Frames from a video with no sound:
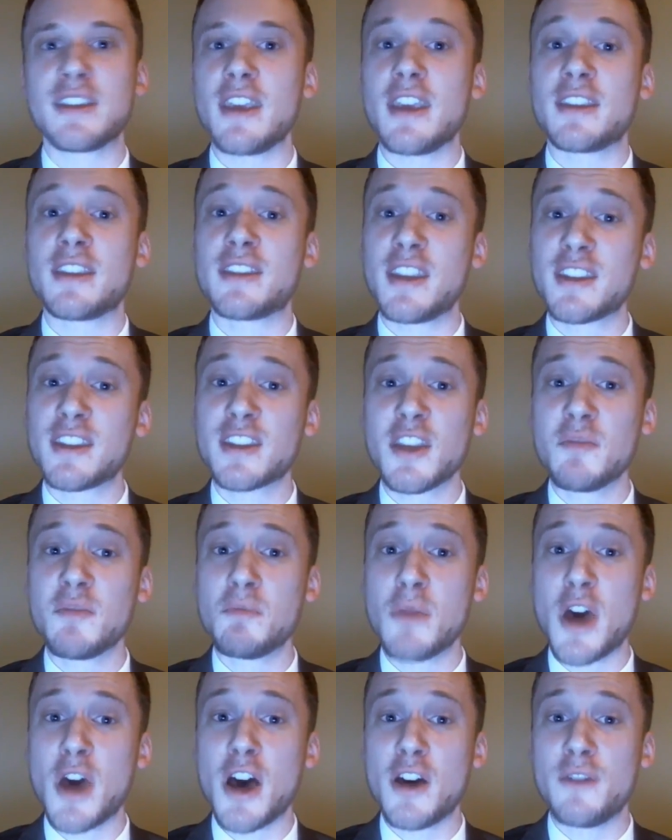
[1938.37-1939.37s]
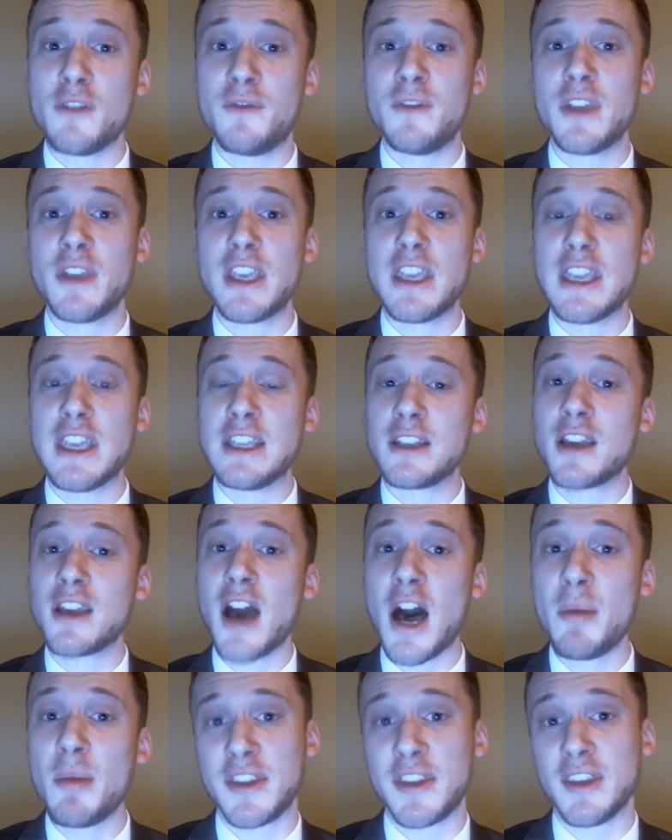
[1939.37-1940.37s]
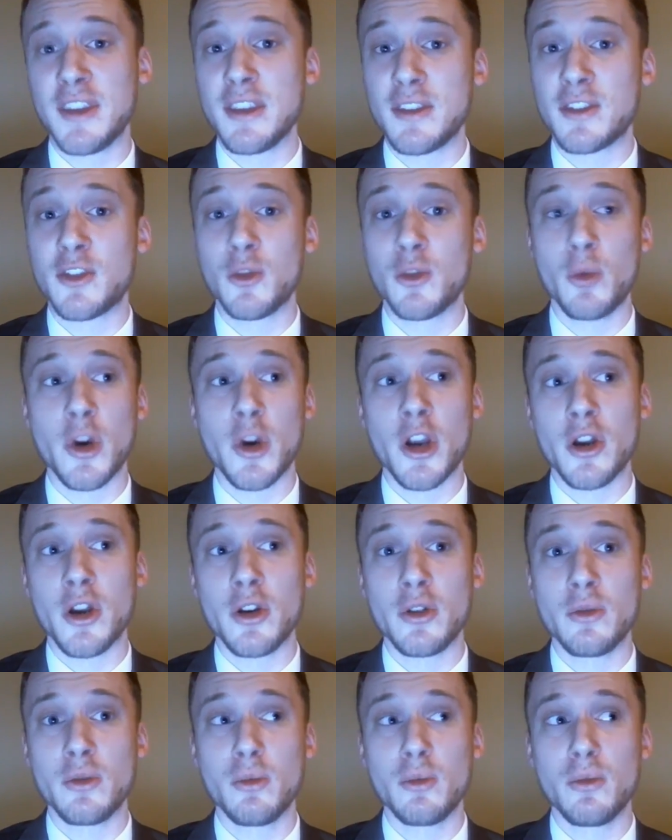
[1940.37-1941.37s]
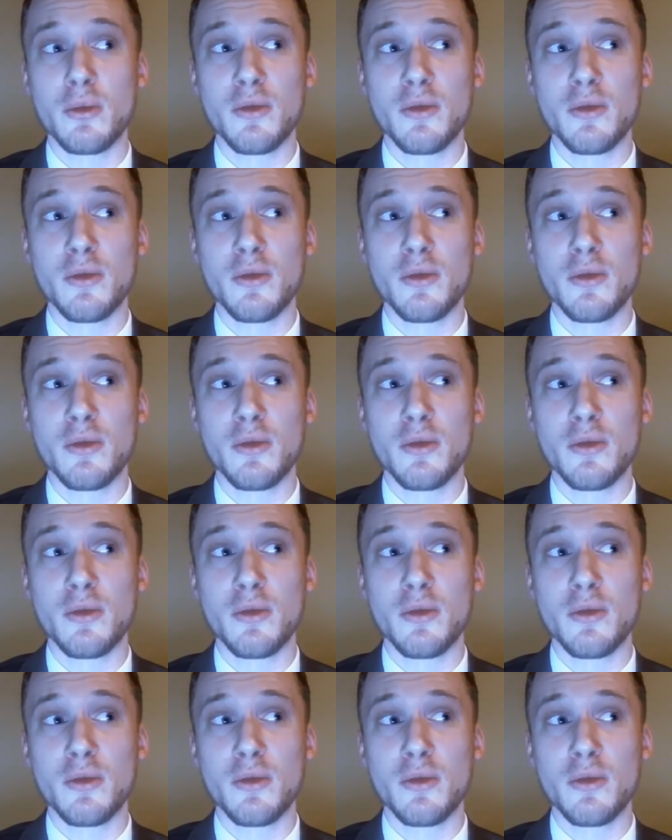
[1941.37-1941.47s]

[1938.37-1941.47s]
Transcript: a system of incompetence to where